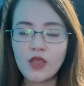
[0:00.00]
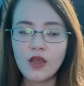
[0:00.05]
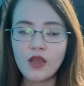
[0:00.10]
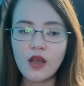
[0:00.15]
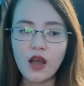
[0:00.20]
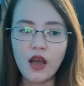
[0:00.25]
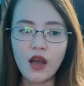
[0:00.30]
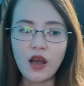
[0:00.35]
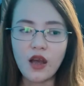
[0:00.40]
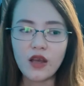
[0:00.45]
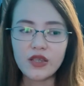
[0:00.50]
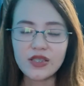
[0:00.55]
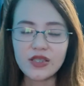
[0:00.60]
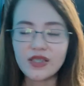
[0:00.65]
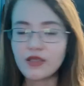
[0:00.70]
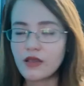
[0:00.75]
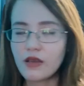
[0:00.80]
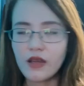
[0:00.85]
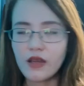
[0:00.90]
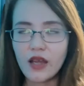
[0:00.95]

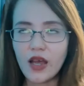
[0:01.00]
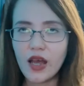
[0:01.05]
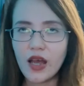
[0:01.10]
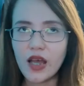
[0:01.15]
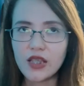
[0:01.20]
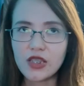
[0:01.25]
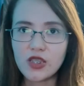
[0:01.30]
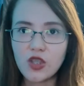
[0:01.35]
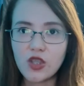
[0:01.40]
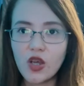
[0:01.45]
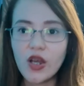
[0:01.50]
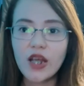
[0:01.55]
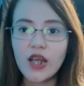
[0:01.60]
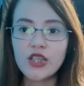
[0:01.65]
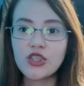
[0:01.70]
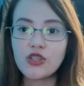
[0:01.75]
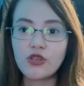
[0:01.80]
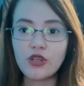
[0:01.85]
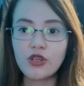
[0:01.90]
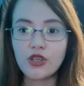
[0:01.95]
as long
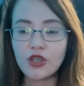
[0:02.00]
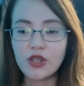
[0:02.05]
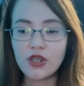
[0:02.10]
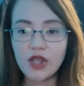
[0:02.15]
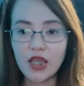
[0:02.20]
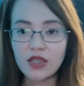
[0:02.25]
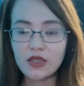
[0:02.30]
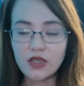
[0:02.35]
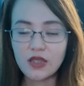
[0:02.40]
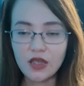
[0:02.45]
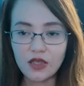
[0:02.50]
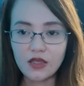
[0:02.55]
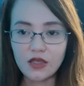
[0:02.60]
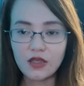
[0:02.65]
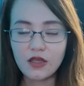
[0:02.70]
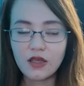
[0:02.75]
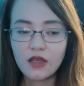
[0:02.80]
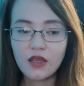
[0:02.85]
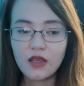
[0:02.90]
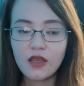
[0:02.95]
as you're
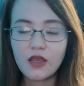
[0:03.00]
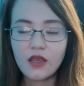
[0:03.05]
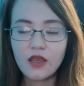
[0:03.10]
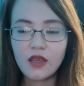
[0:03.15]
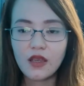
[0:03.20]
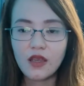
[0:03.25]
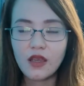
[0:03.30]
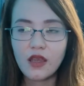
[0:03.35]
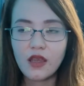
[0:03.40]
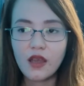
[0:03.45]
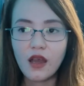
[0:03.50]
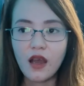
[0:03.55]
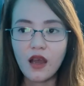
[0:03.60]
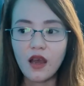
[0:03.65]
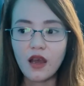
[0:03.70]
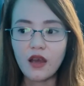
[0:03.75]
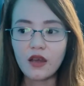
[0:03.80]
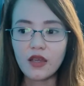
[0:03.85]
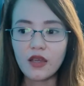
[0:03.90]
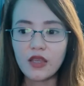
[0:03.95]
connected
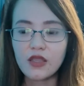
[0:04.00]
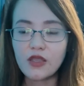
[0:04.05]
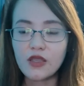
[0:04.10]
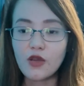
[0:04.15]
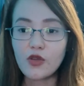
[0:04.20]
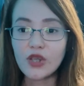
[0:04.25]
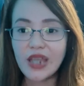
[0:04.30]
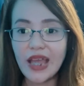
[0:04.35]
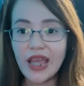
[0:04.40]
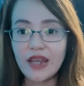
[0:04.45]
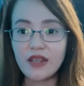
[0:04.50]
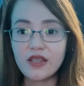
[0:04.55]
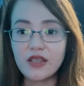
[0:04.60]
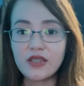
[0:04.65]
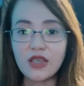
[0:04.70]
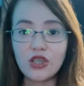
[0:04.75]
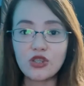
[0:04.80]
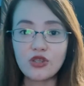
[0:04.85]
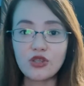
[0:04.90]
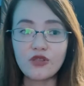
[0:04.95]
in the
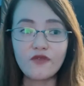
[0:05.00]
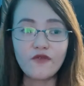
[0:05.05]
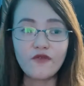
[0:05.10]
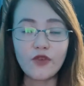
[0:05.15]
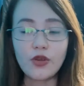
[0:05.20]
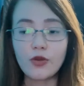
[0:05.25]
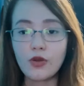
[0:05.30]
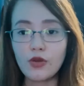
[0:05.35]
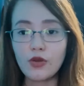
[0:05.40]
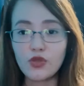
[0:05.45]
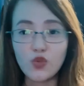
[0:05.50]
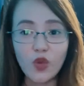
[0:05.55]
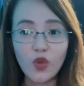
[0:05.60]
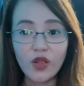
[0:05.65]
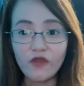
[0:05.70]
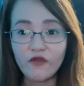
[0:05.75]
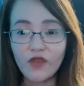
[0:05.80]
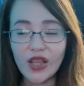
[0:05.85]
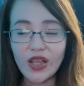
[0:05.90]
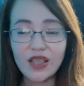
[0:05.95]
organization for
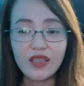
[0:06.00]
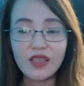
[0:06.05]
12